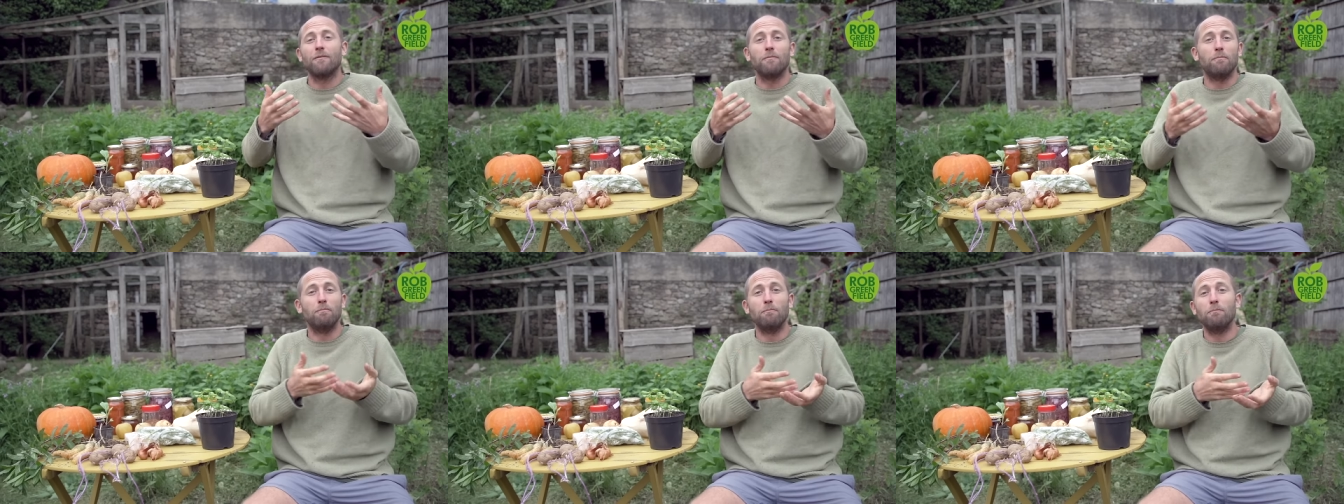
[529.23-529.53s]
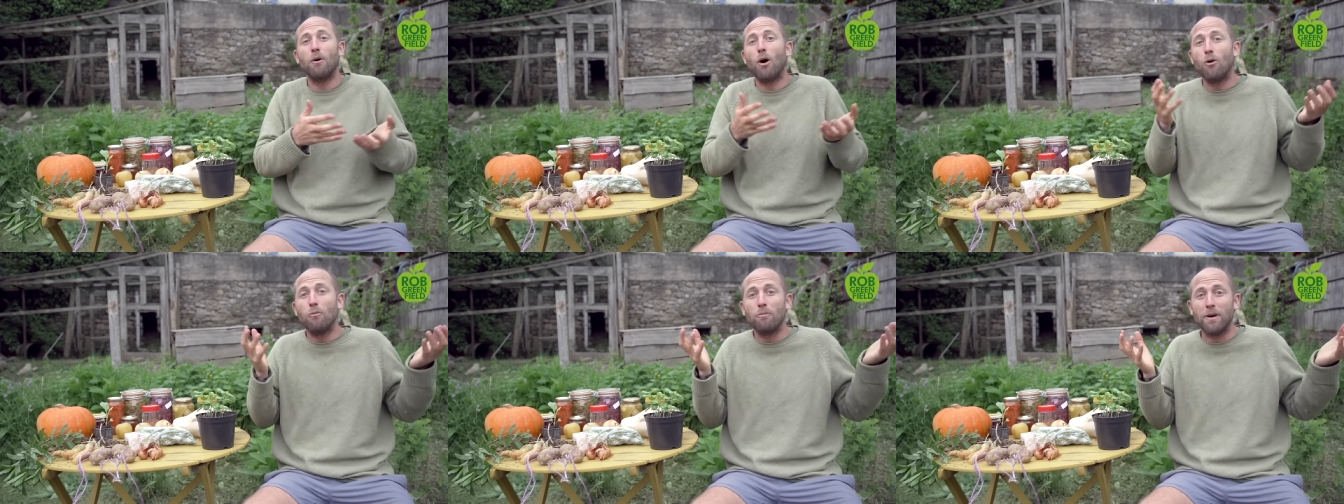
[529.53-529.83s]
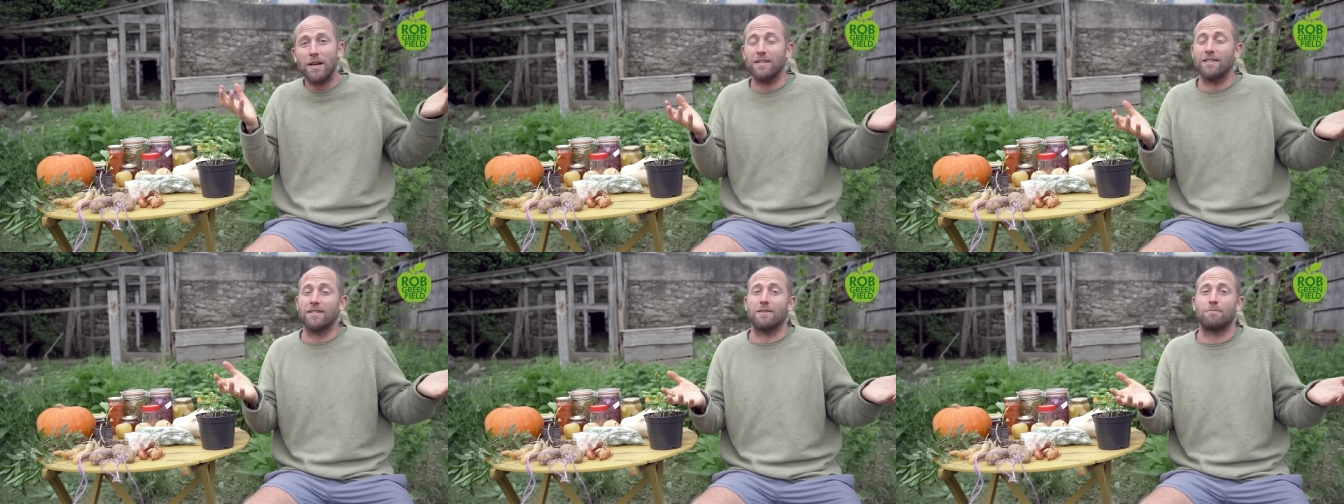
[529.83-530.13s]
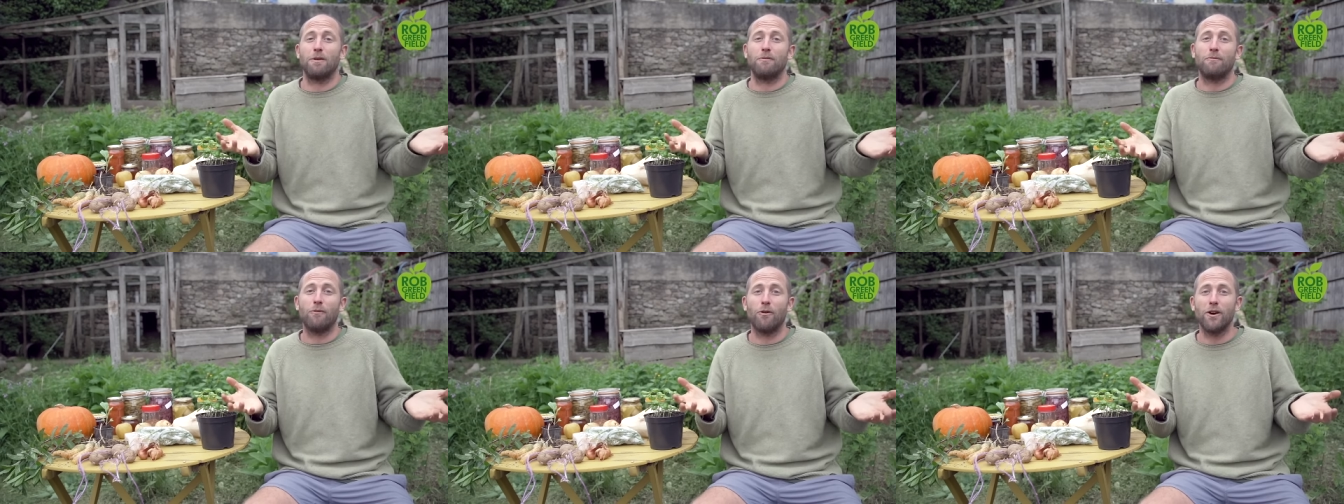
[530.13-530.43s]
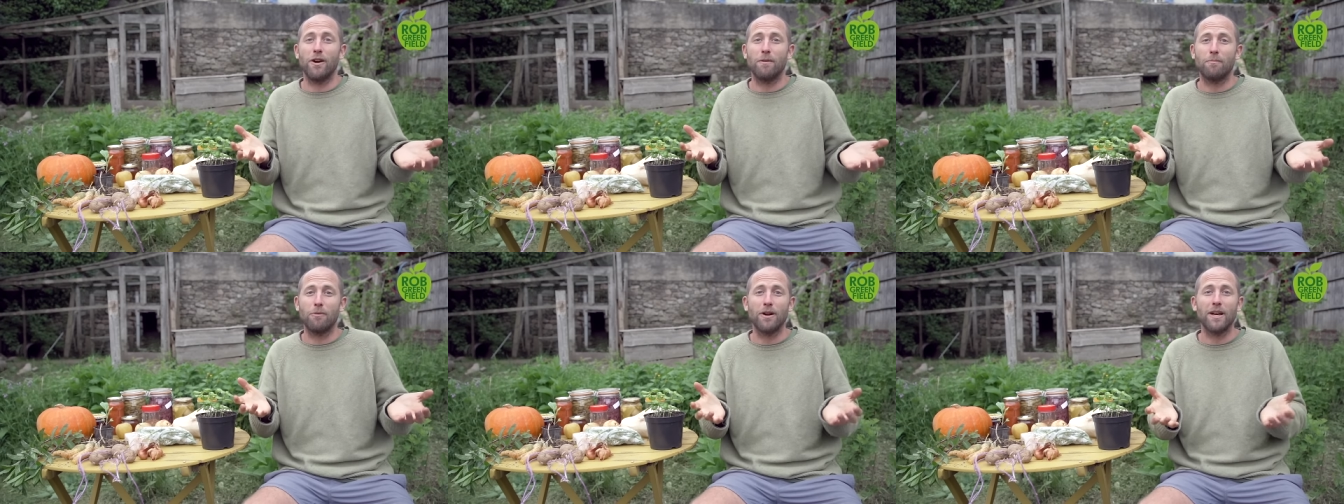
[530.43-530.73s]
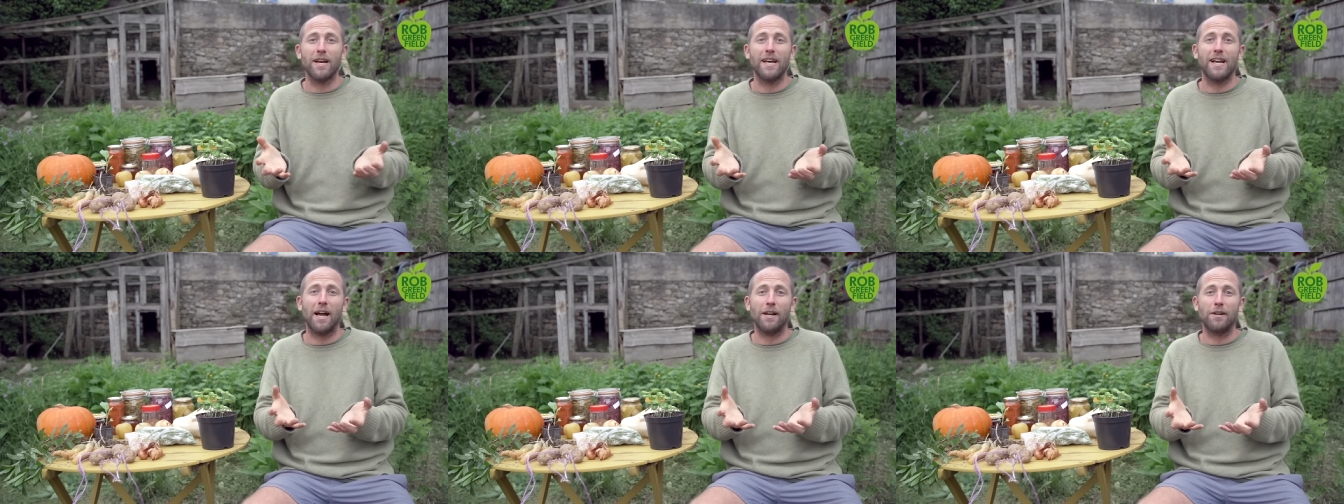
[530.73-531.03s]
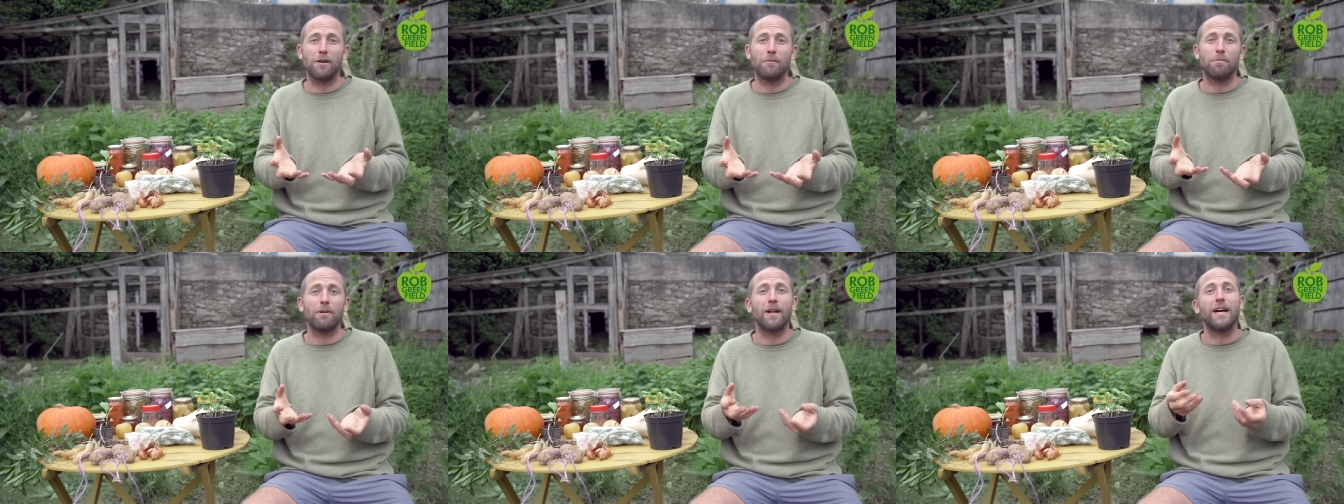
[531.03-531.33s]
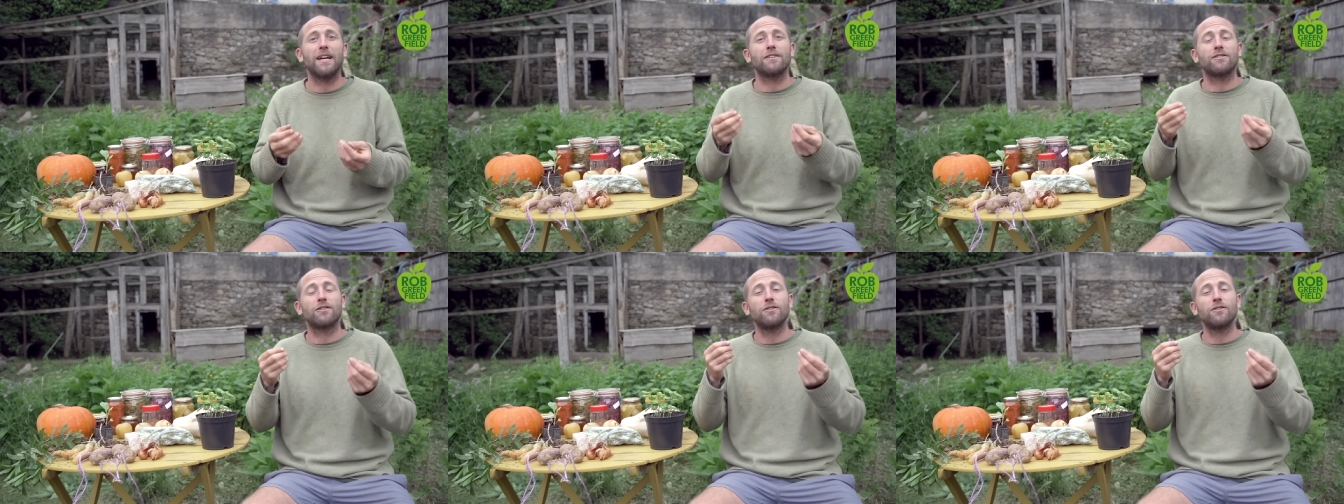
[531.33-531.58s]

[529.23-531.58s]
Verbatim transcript: moments before you're putting it on your plate.